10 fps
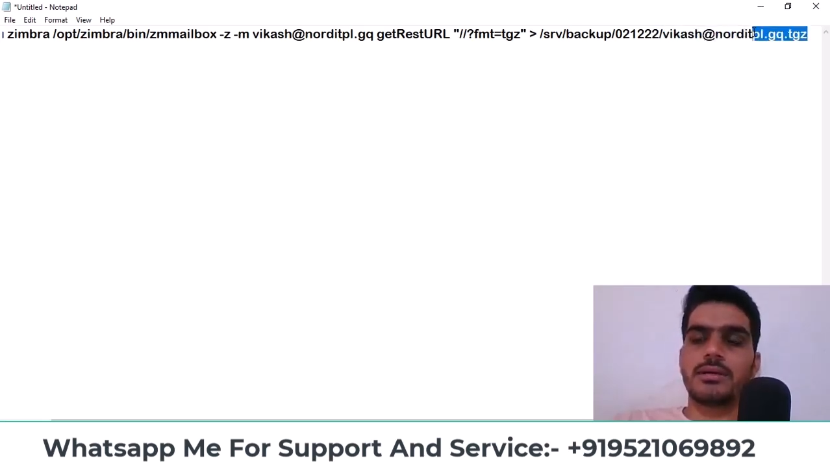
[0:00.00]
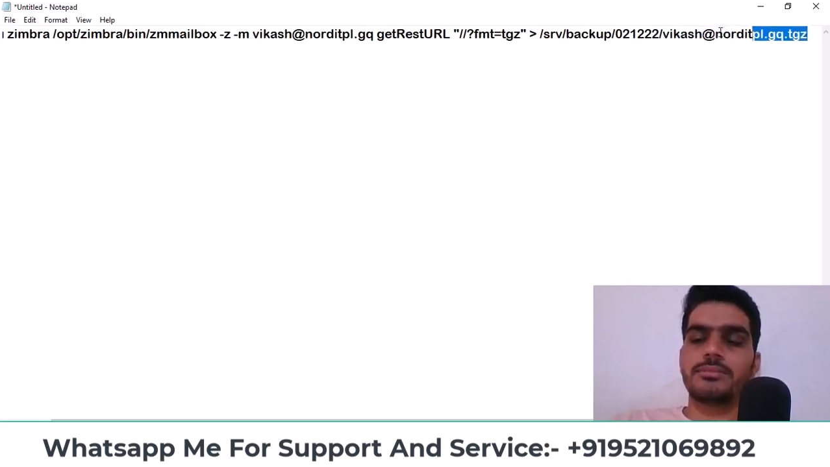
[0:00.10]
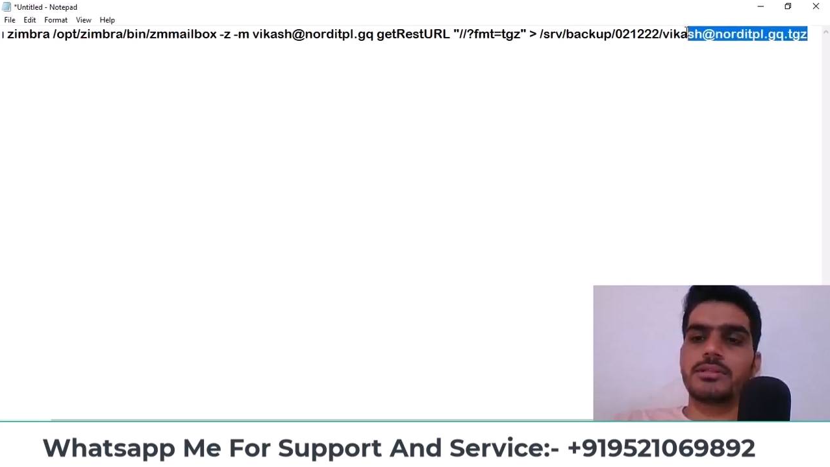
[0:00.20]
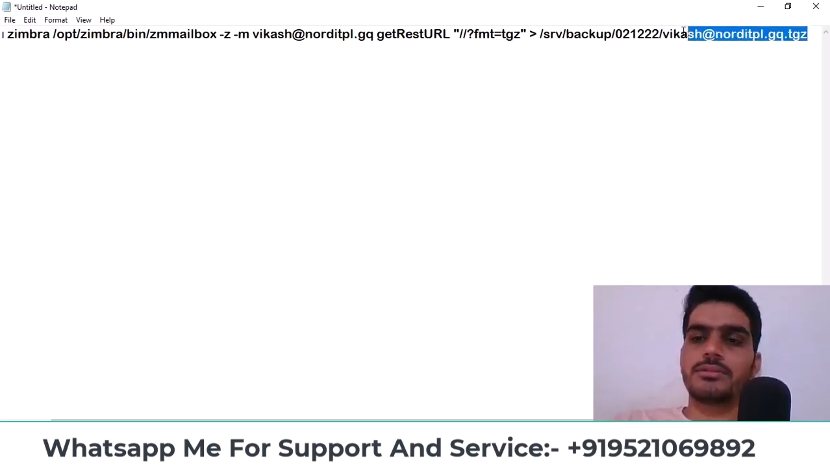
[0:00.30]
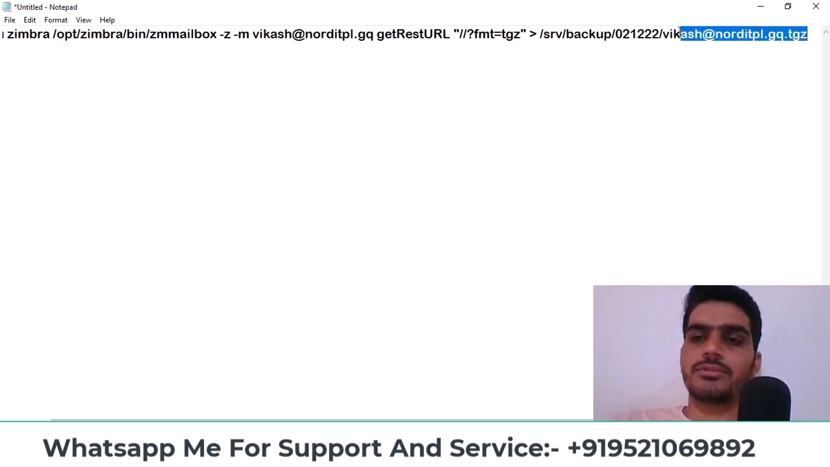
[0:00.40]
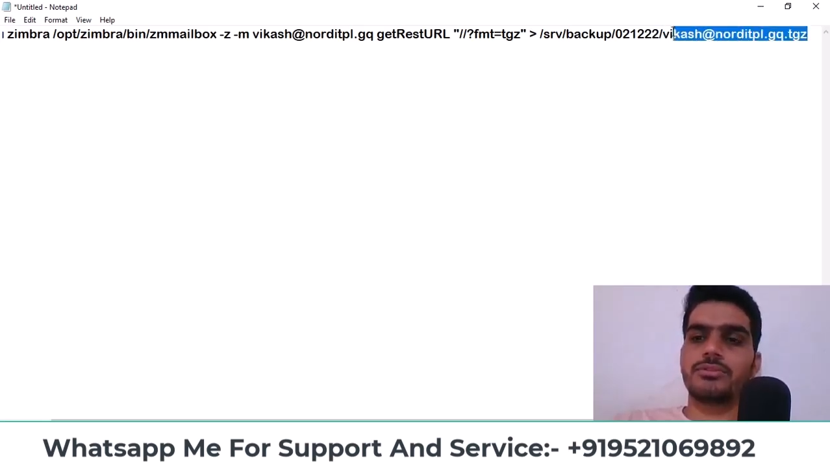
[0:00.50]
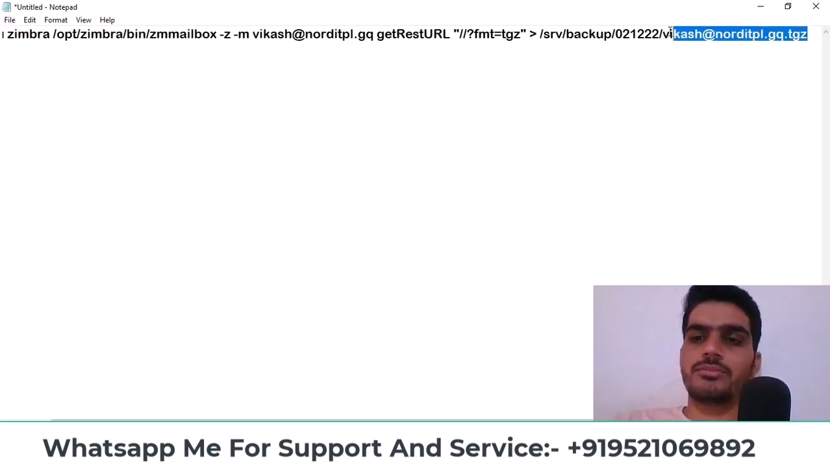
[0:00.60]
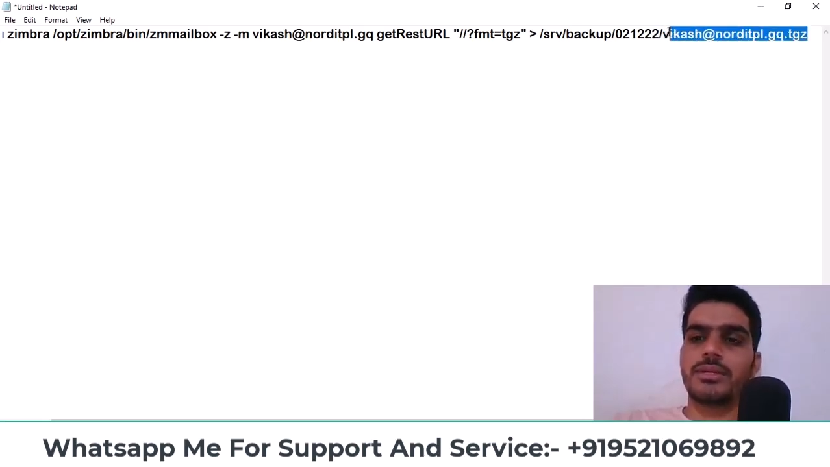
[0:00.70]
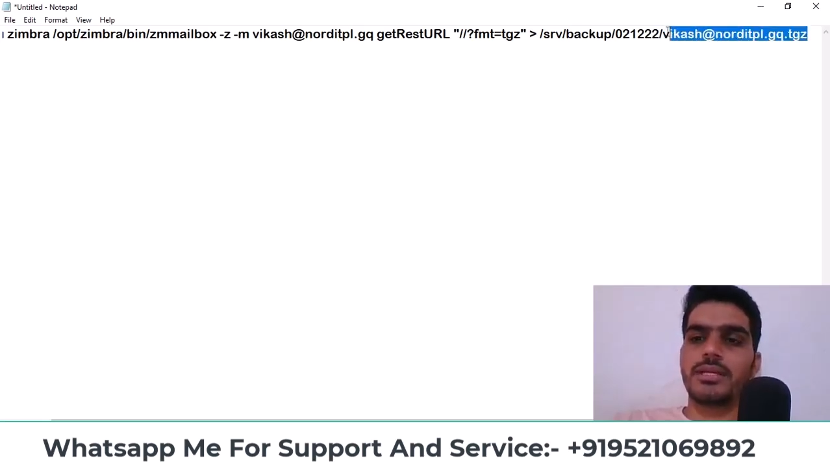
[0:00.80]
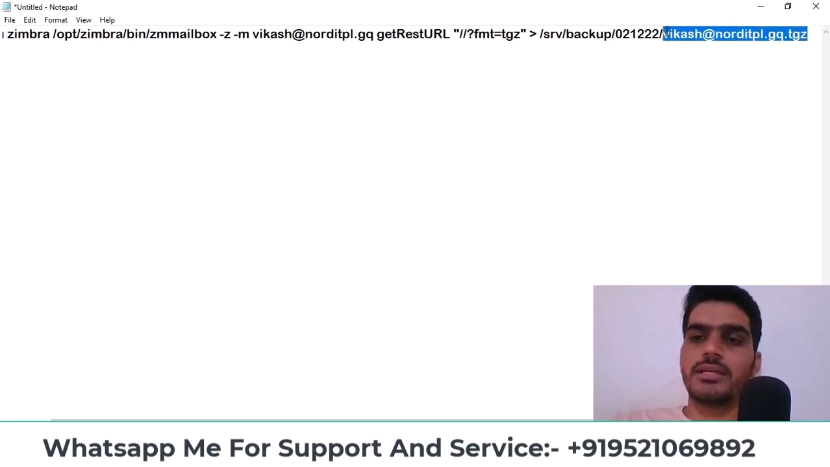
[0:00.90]
So I will
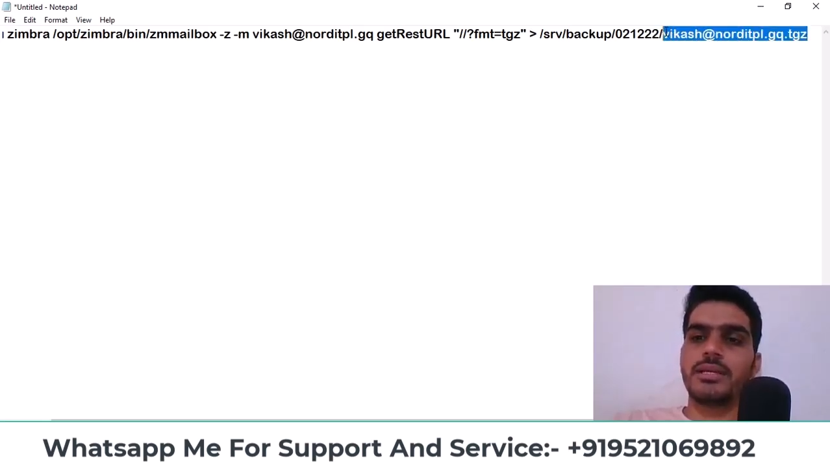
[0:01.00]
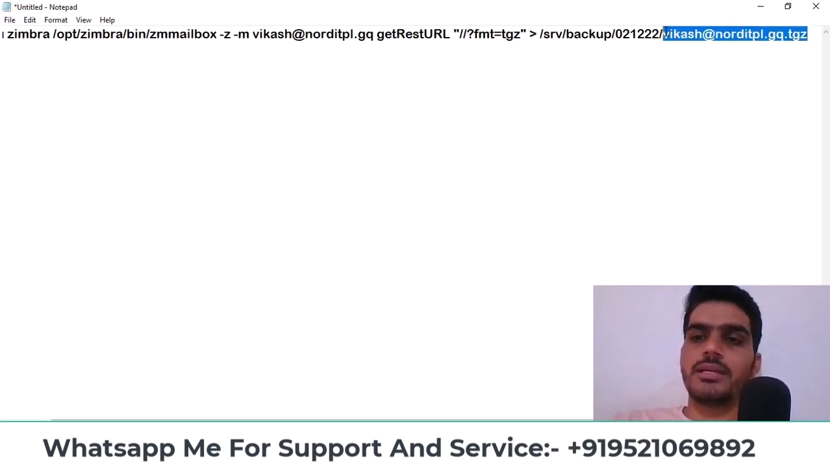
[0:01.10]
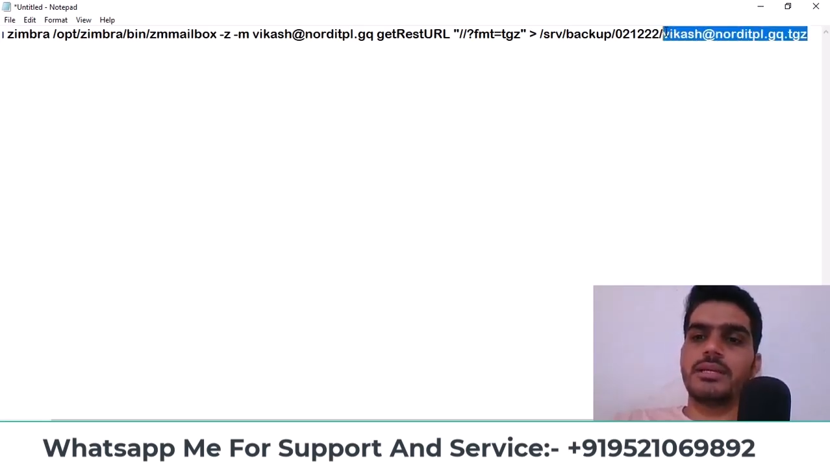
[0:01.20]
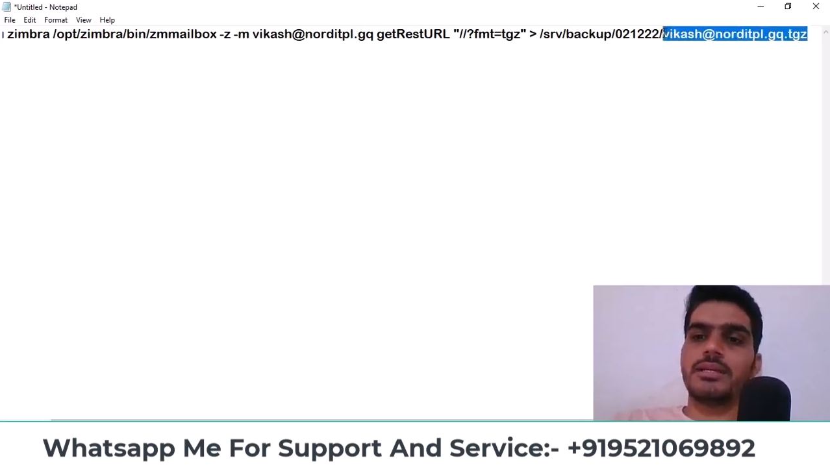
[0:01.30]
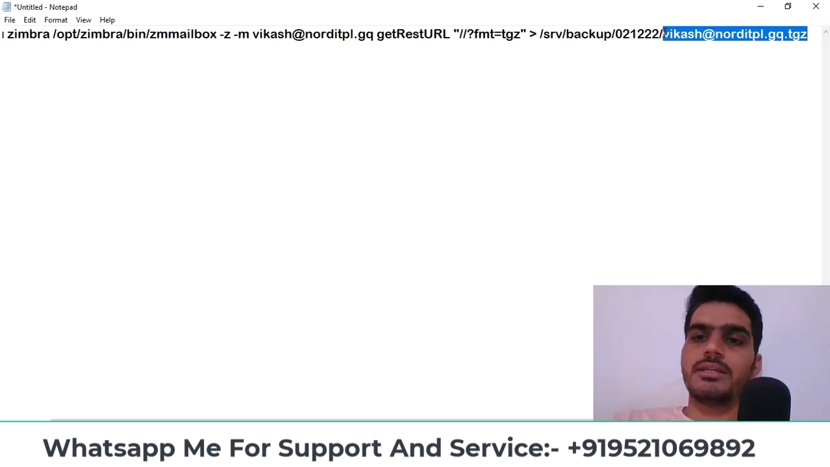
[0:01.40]
keep this name